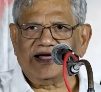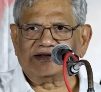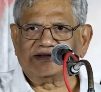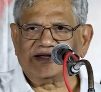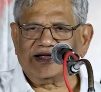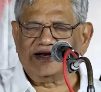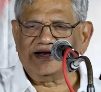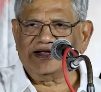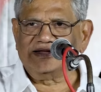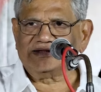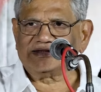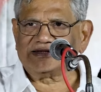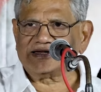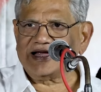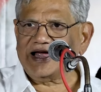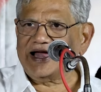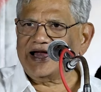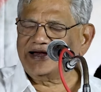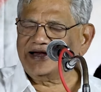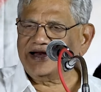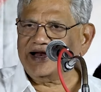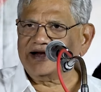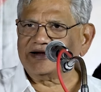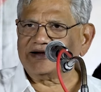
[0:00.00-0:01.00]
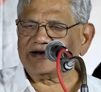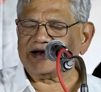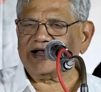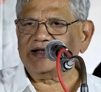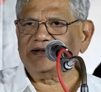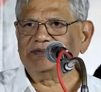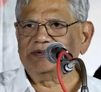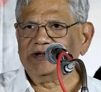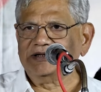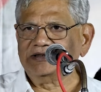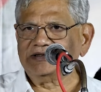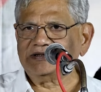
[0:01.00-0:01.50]
our Dalits and our
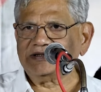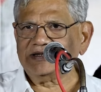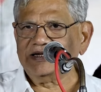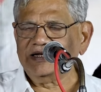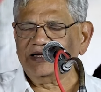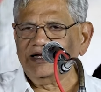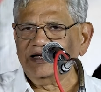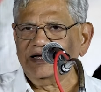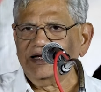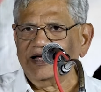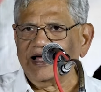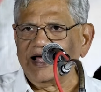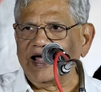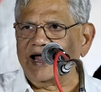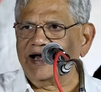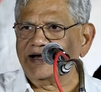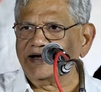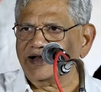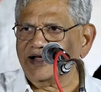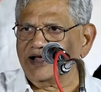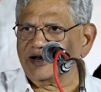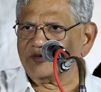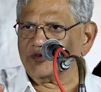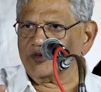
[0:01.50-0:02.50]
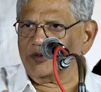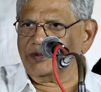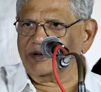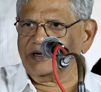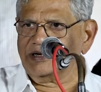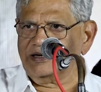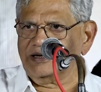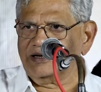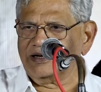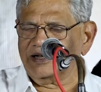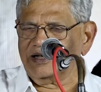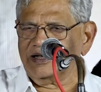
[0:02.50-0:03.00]
tribals and our
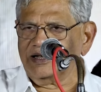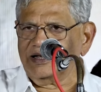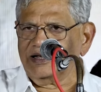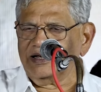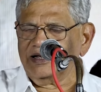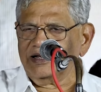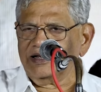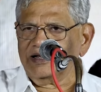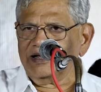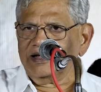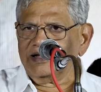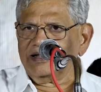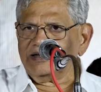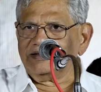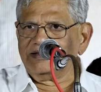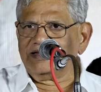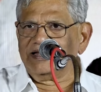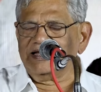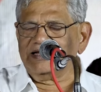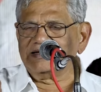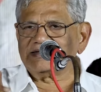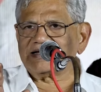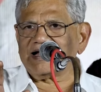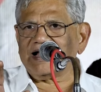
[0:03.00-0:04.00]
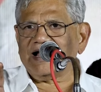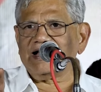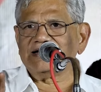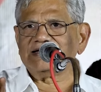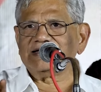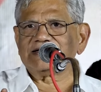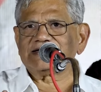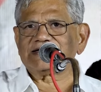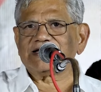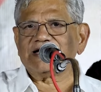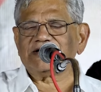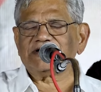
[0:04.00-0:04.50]
women. These are
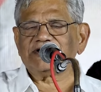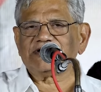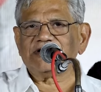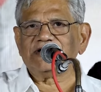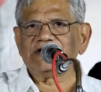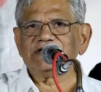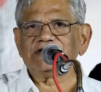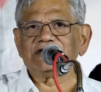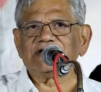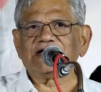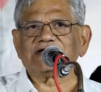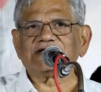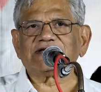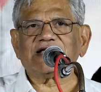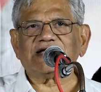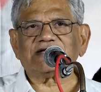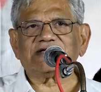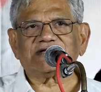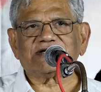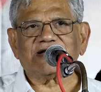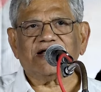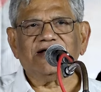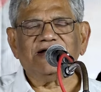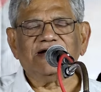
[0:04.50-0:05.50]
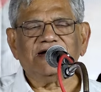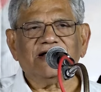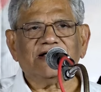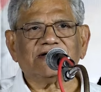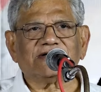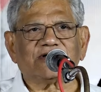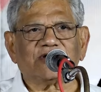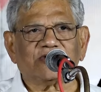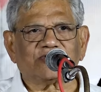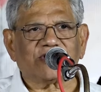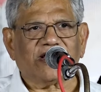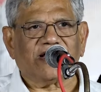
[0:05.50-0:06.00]
the sections that sustain our
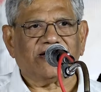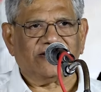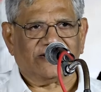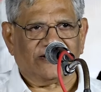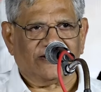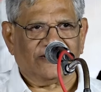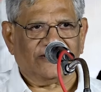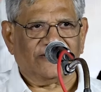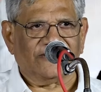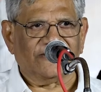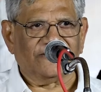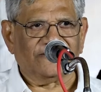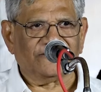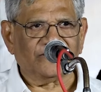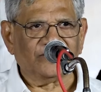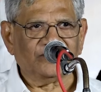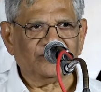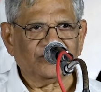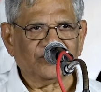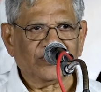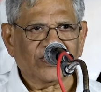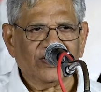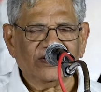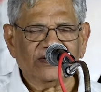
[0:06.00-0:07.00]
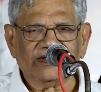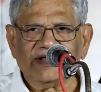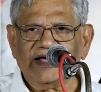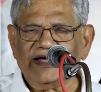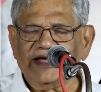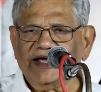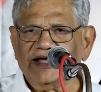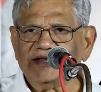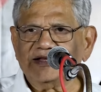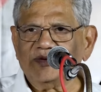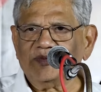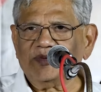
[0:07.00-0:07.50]
society.
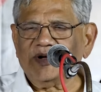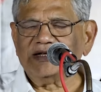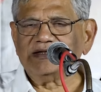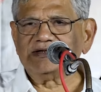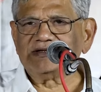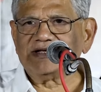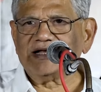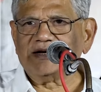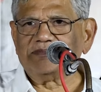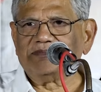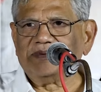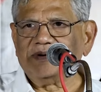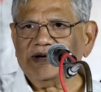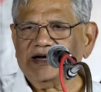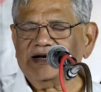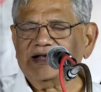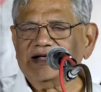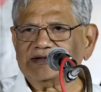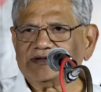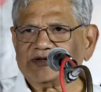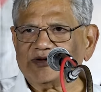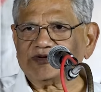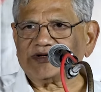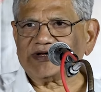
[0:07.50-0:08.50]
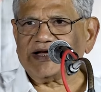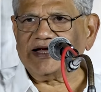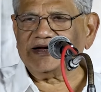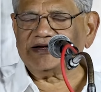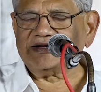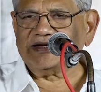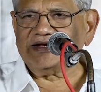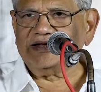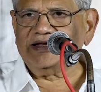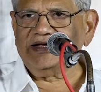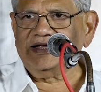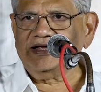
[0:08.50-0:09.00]
They are the ones that build our
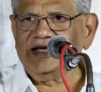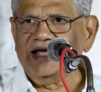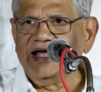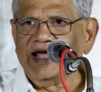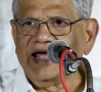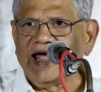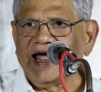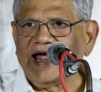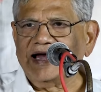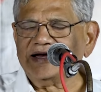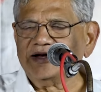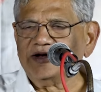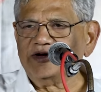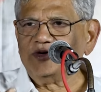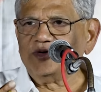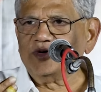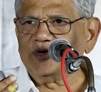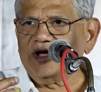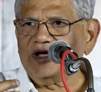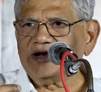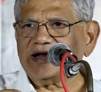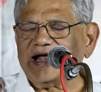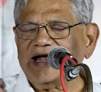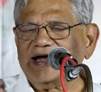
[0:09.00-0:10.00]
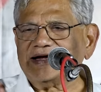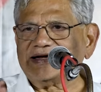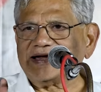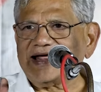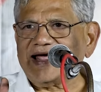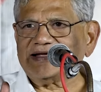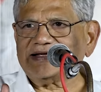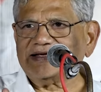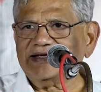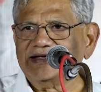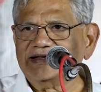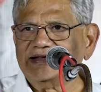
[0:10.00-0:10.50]
society, and you are
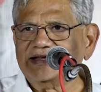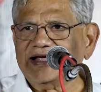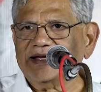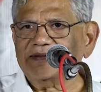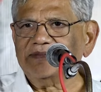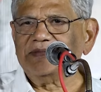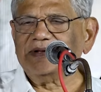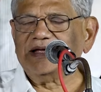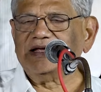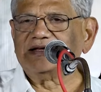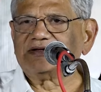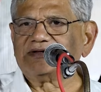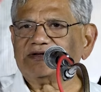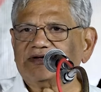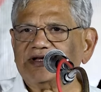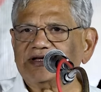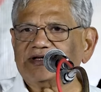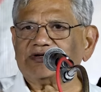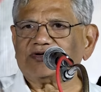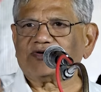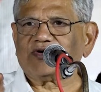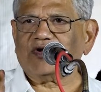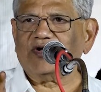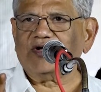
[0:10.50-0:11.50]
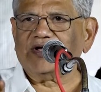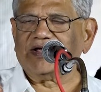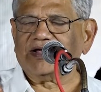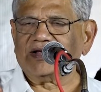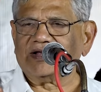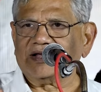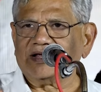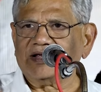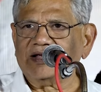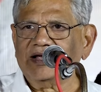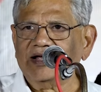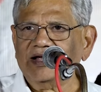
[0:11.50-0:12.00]
attacking them is
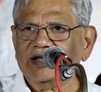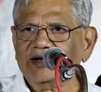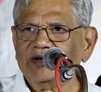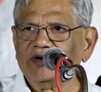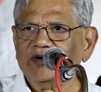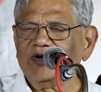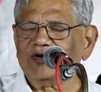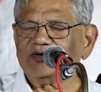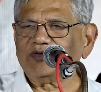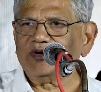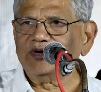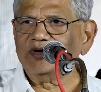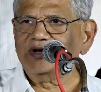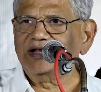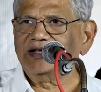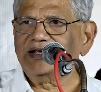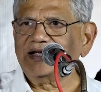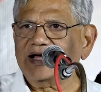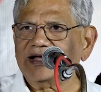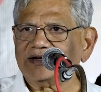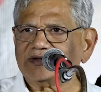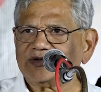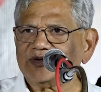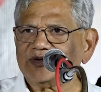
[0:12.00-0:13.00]
destroying not only our